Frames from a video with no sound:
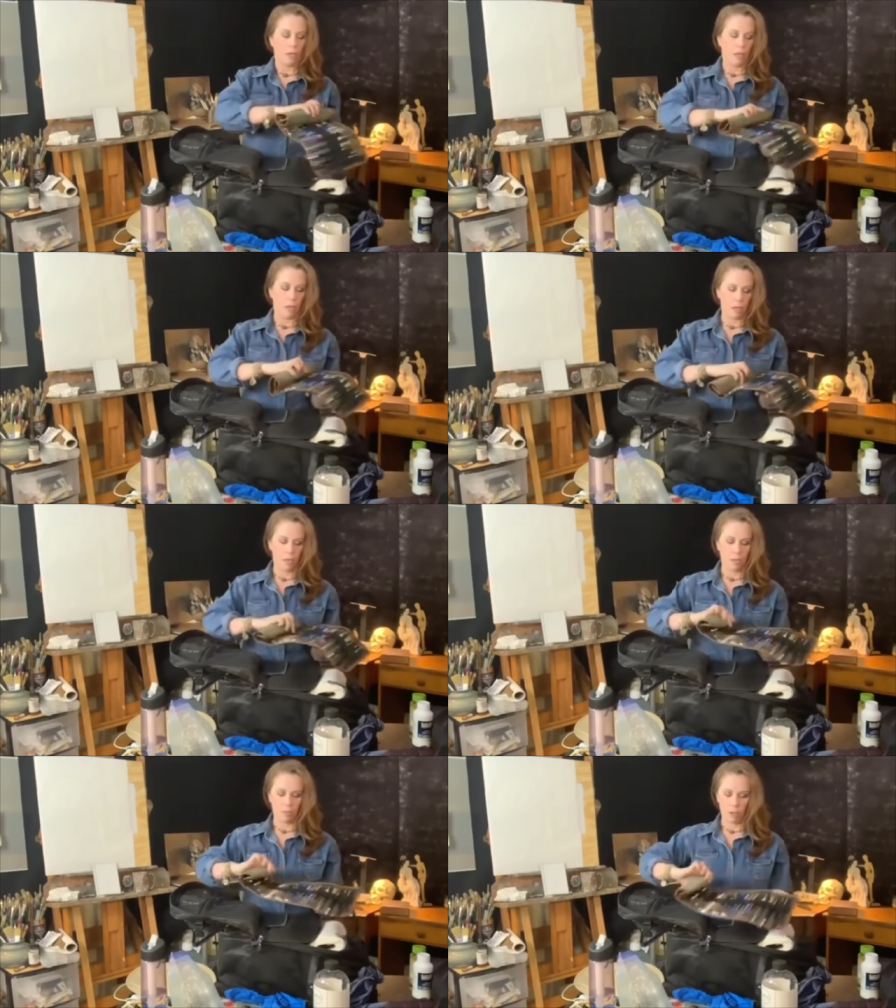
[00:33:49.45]
and I
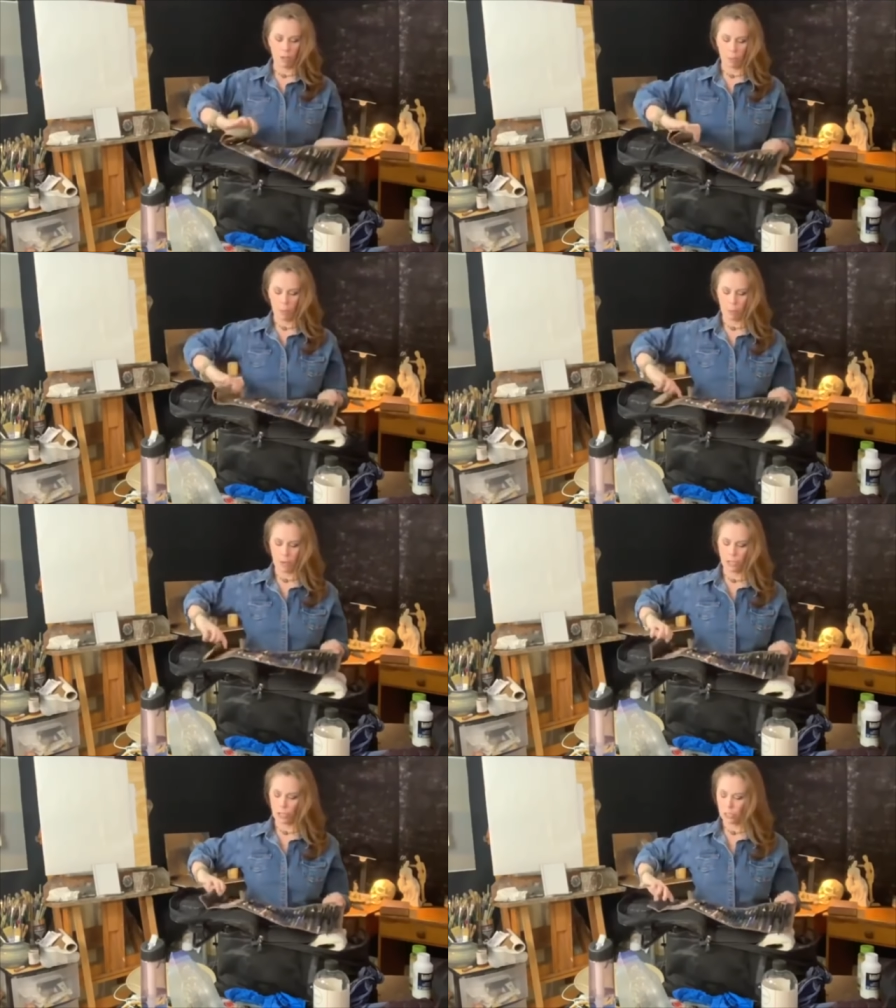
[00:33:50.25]
have all my
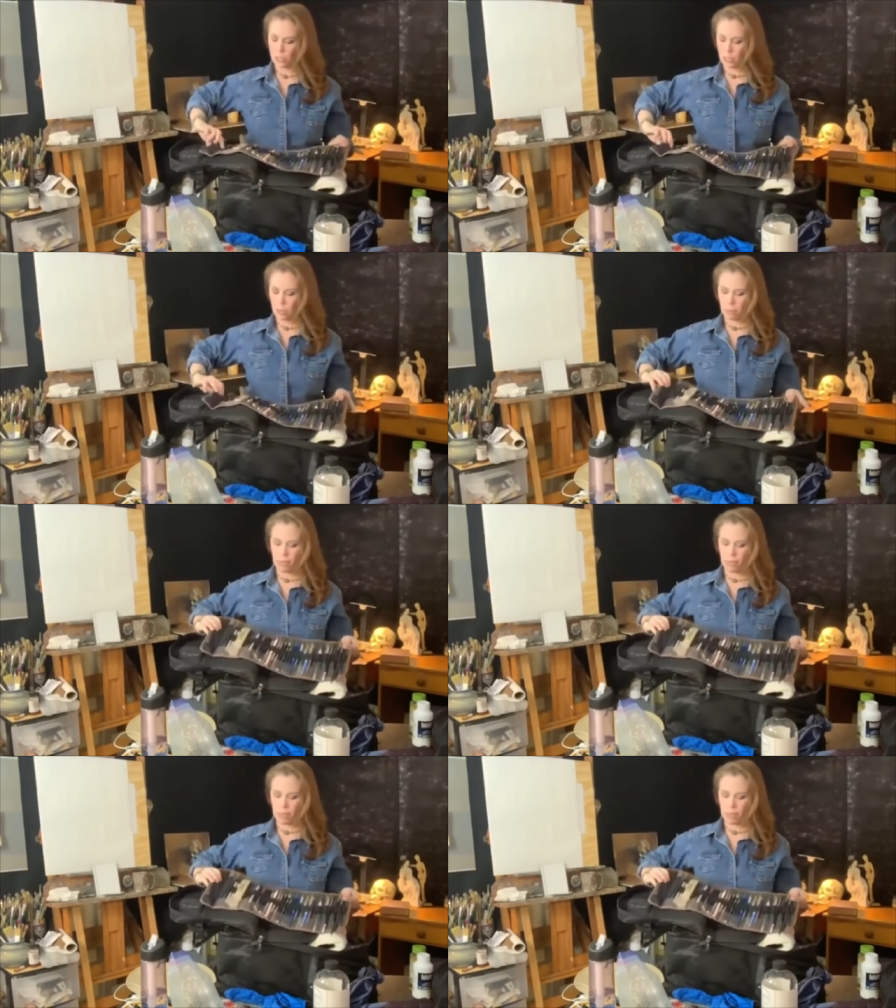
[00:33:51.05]
brushes and